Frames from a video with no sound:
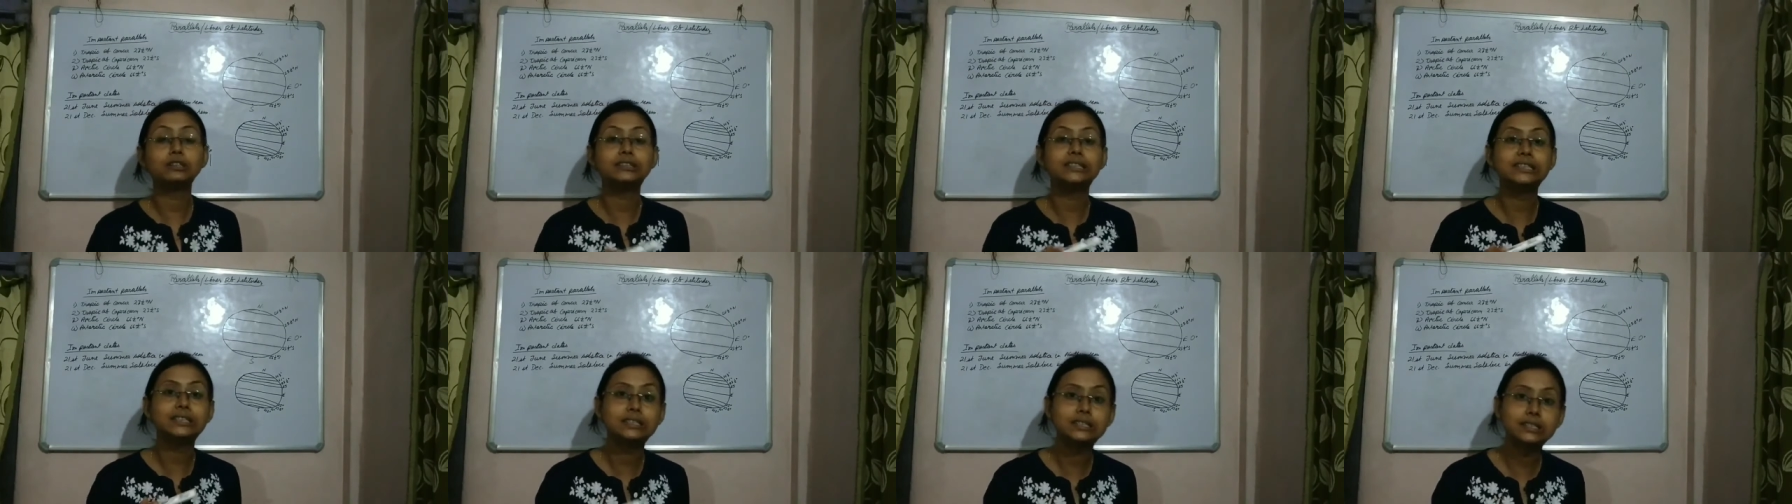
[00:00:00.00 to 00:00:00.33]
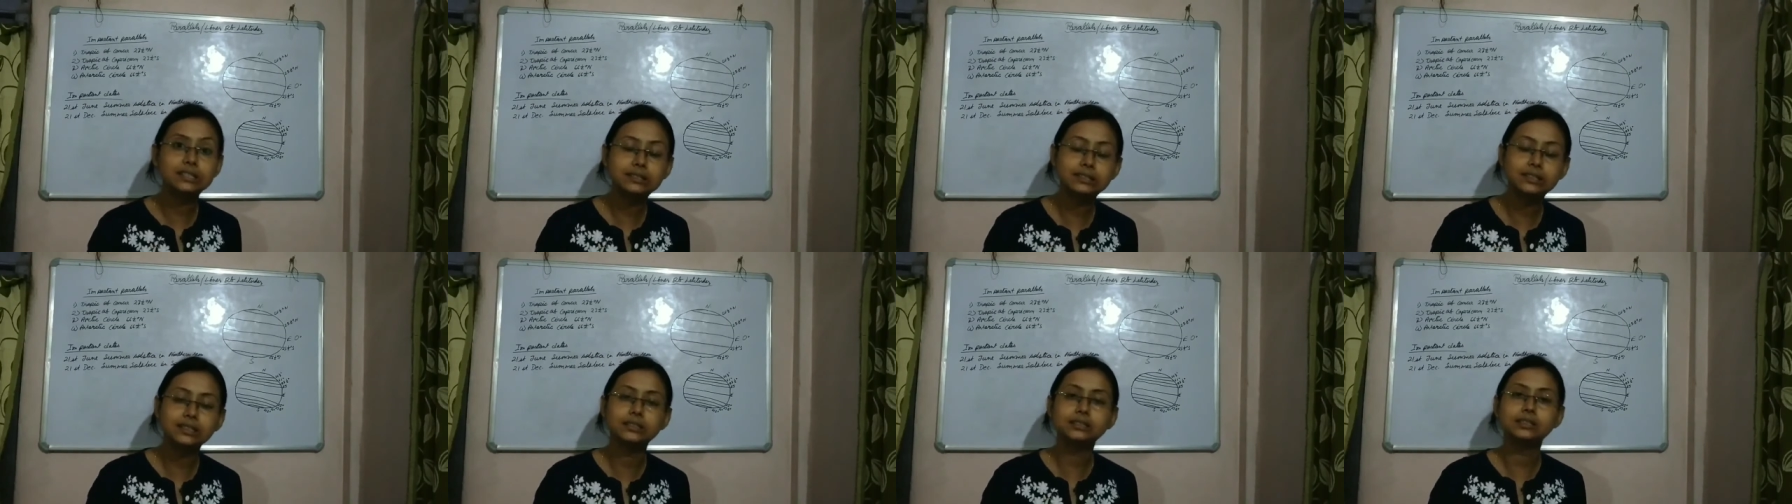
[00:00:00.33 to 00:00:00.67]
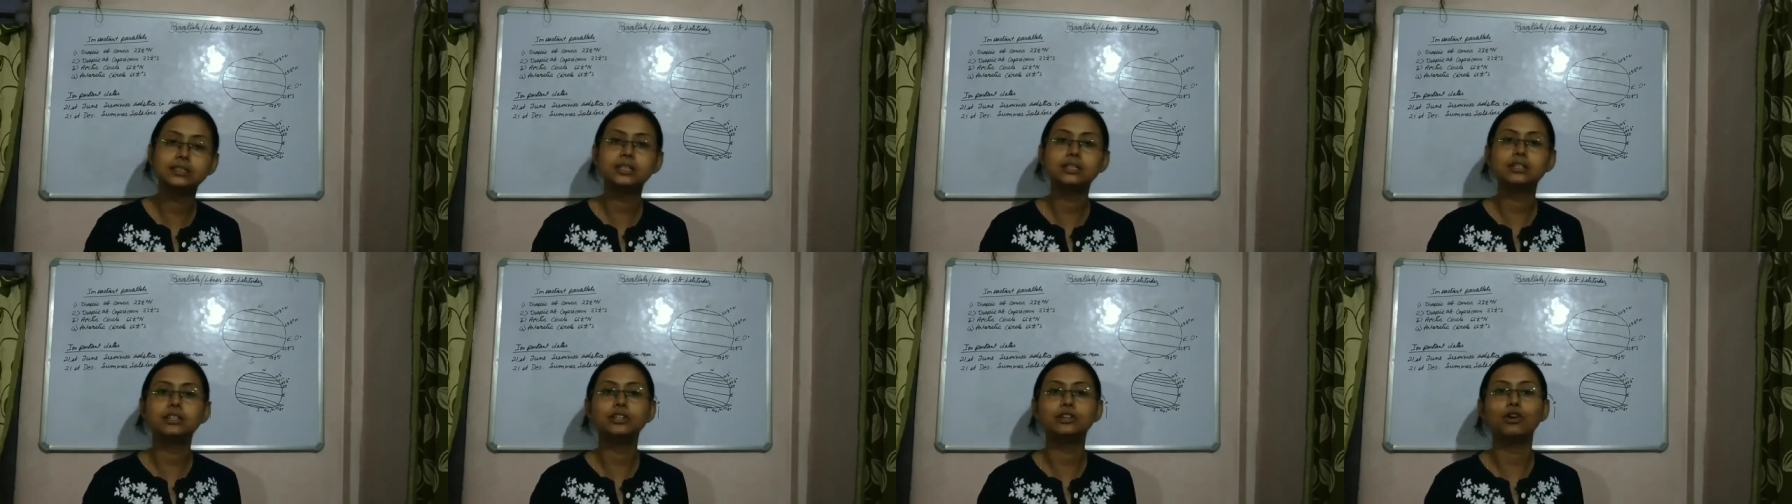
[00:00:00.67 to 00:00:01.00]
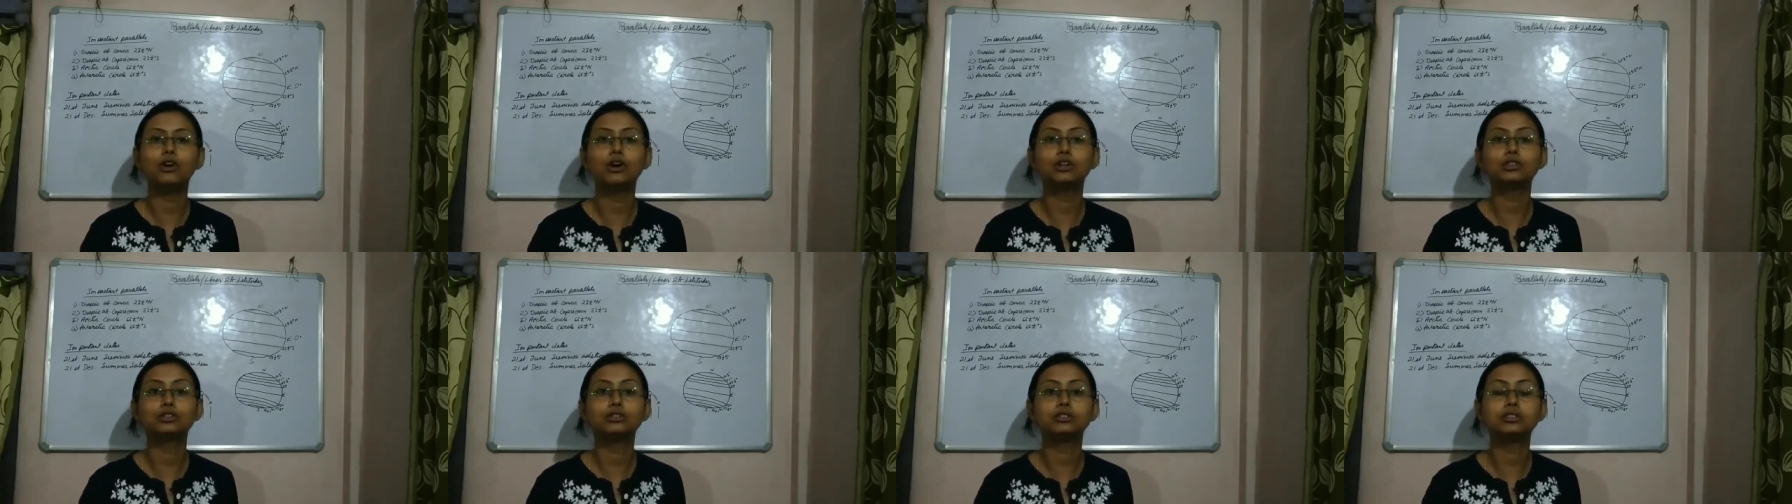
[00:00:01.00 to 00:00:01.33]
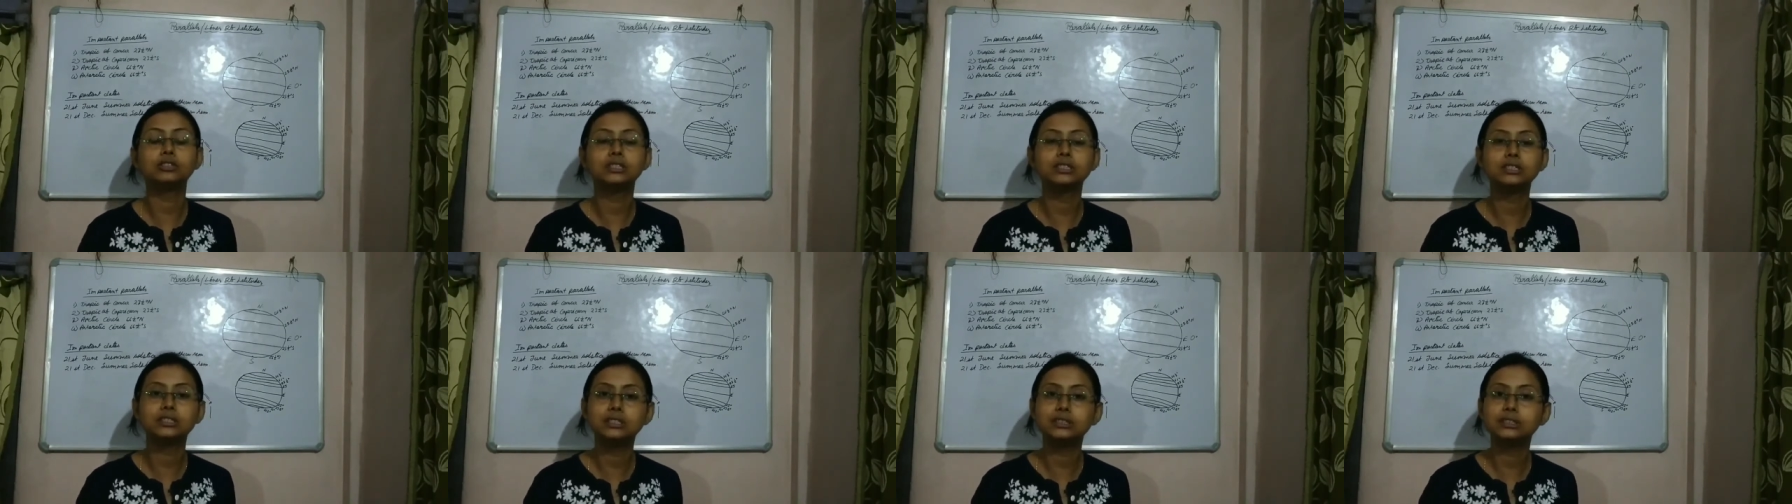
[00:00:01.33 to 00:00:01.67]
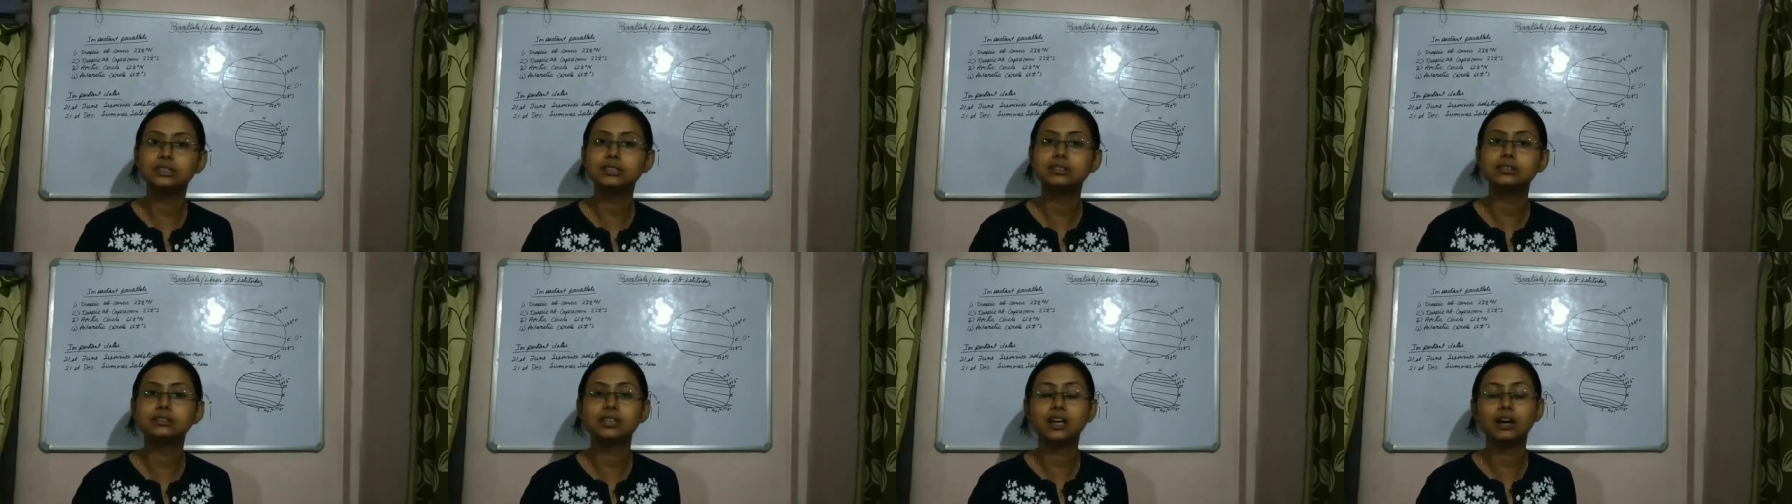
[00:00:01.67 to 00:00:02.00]
66 degree north or
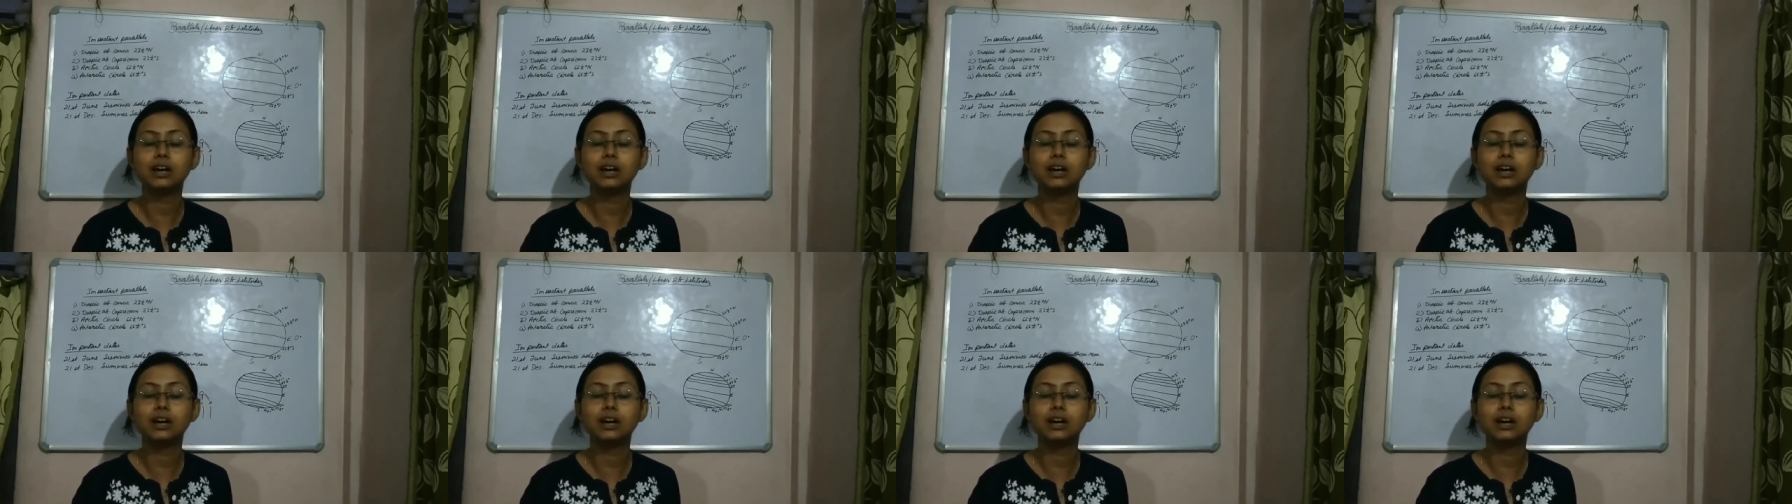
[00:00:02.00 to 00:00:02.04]
66